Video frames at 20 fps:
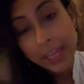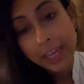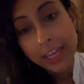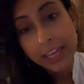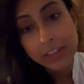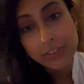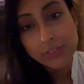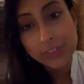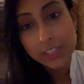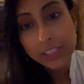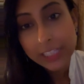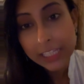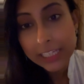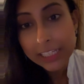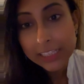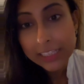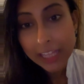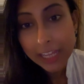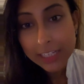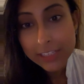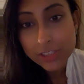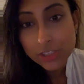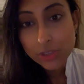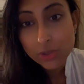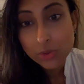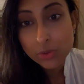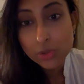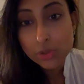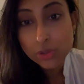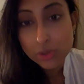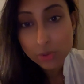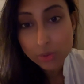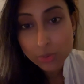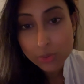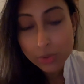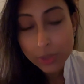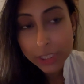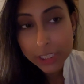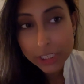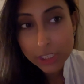everything that you
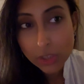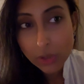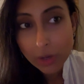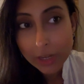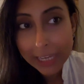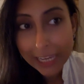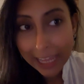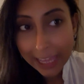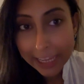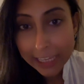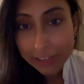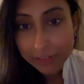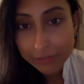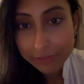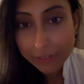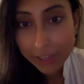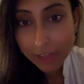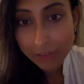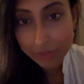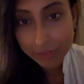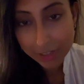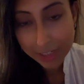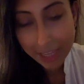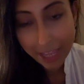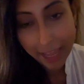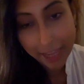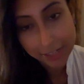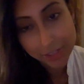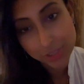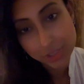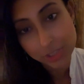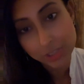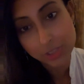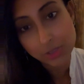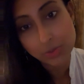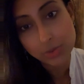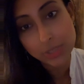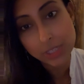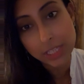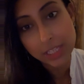do in your life, every action
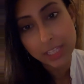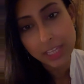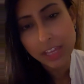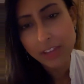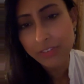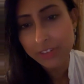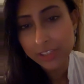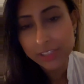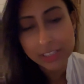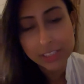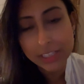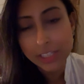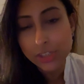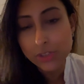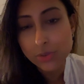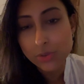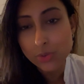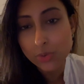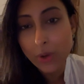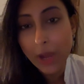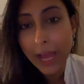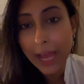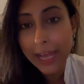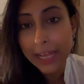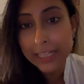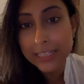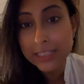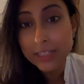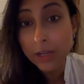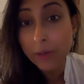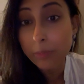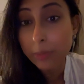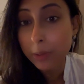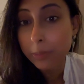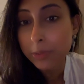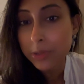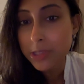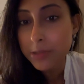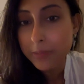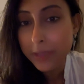you take, everything that you do has a
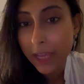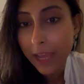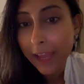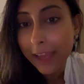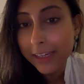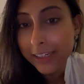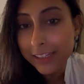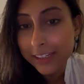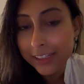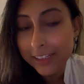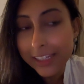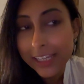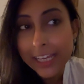purpose behind it.